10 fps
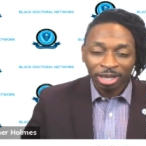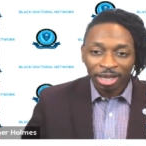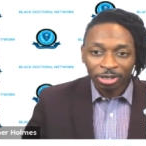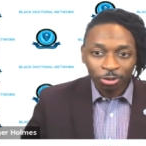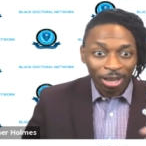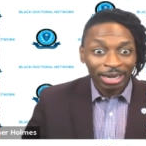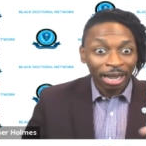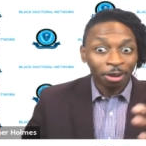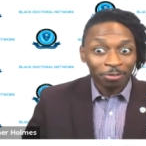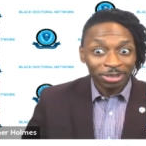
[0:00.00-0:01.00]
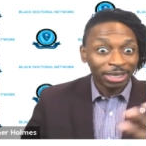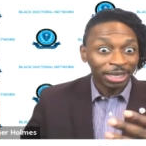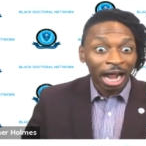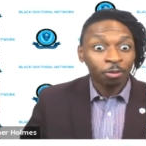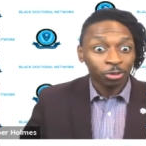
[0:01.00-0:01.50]
and so I now I'm seeing that
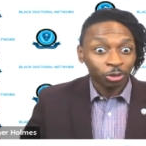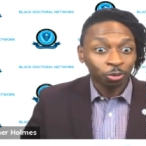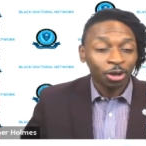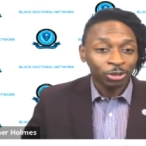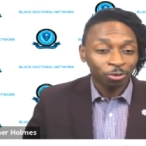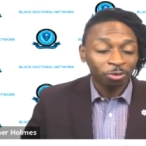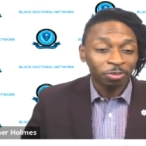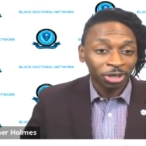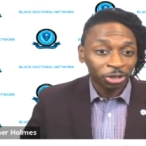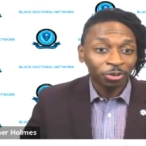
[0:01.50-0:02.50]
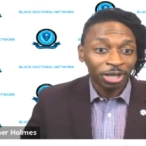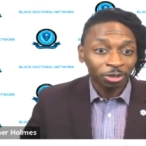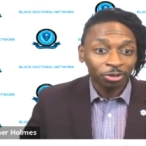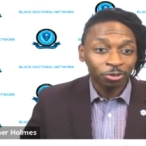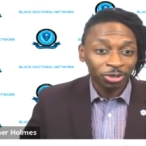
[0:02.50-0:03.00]
hours cross over because you're in the
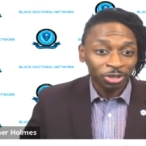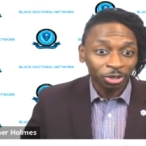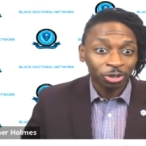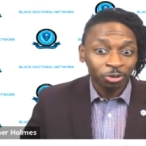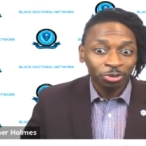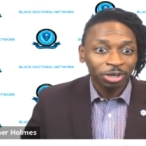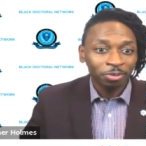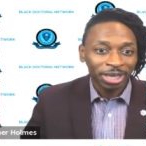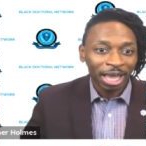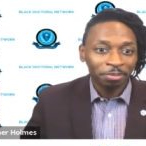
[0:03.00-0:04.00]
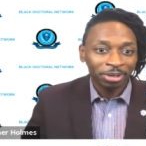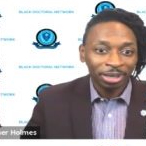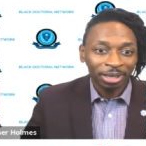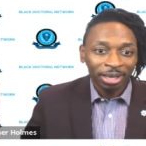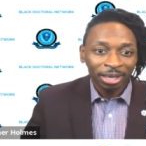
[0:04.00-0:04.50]
schools, and so you see what's happening.
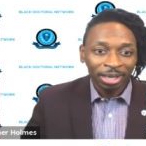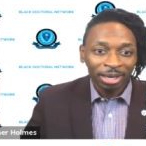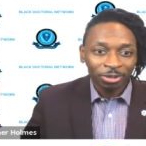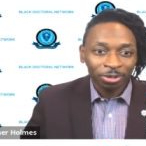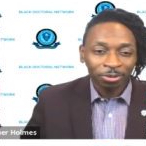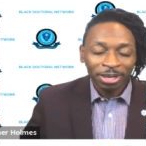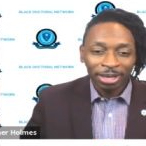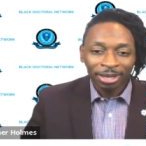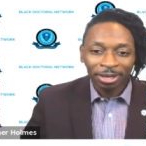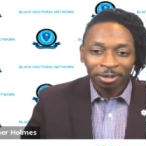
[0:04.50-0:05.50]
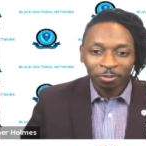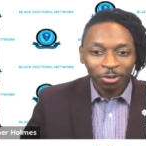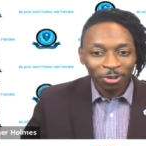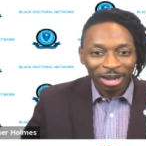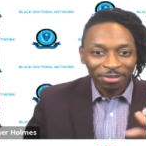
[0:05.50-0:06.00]
And so uh, we're
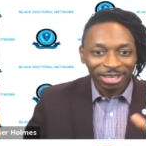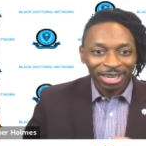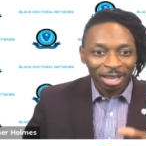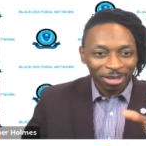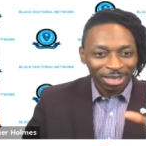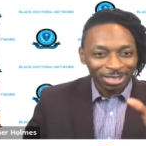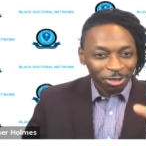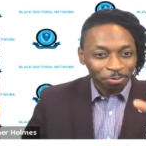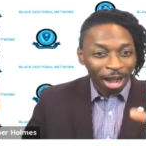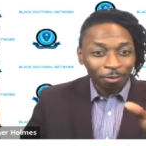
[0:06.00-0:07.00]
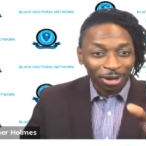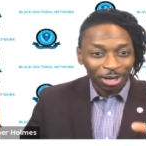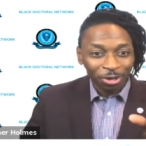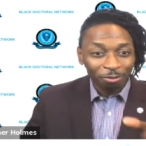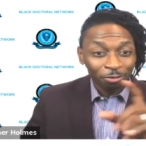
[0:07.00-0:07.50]
going to have to connect because there's power in
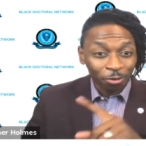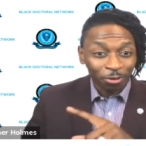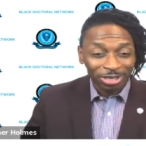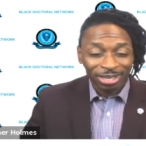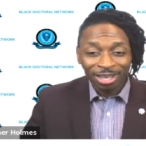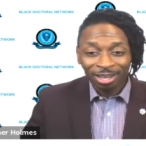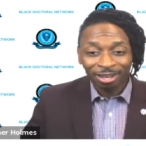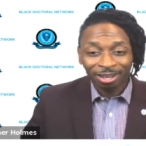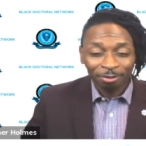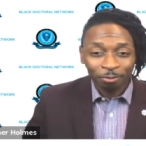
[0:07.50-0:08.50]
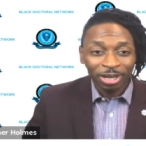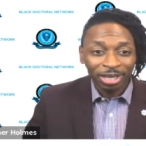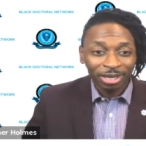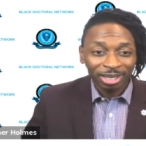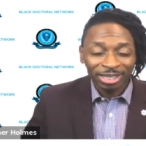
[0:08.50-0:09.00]
your voice. Uh, if we
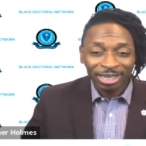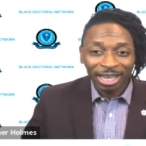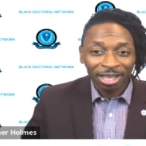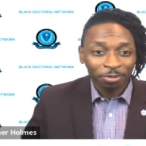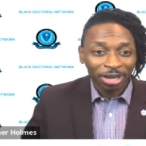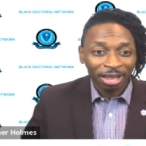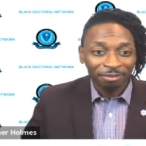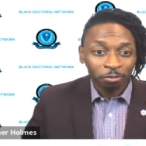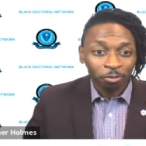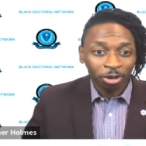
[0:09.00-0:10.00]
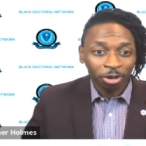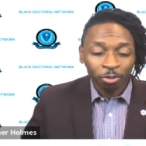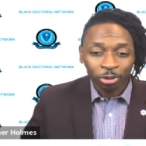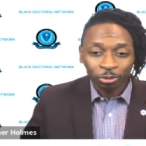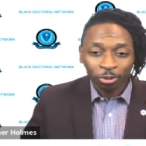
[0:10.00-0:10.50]
can get together and have a more a
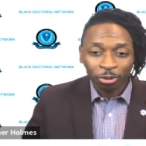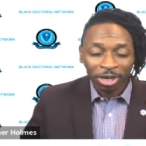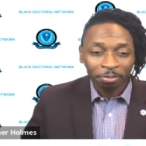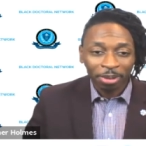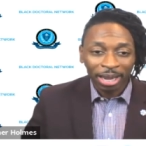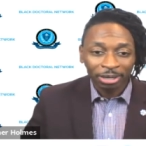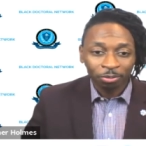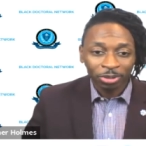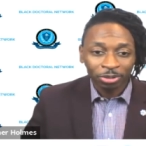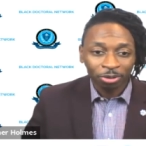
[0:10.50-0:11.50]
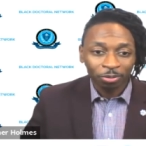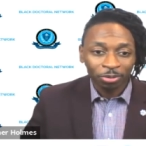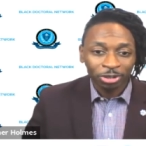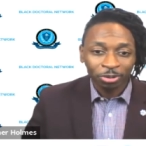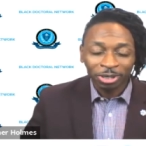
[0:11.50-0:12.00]
more stronger impact on what's going on with
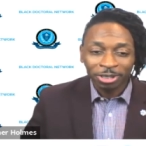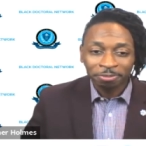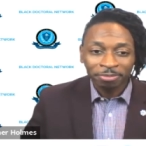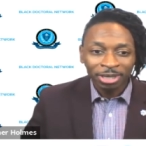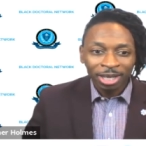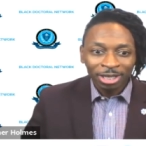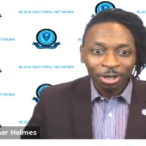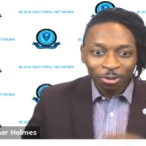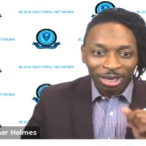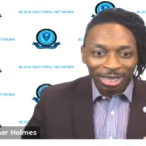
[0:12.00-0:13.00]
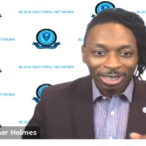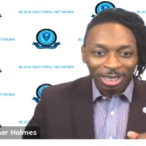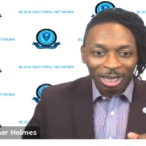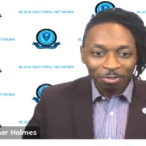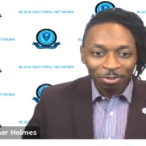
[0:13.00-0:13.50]
students. So Absolutely.
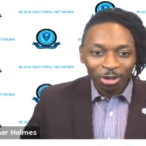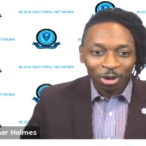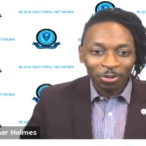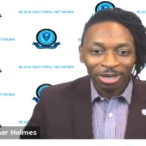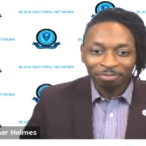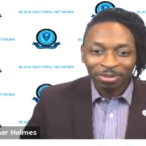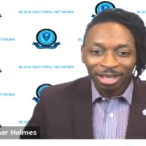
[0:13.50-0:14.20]
let's keep going.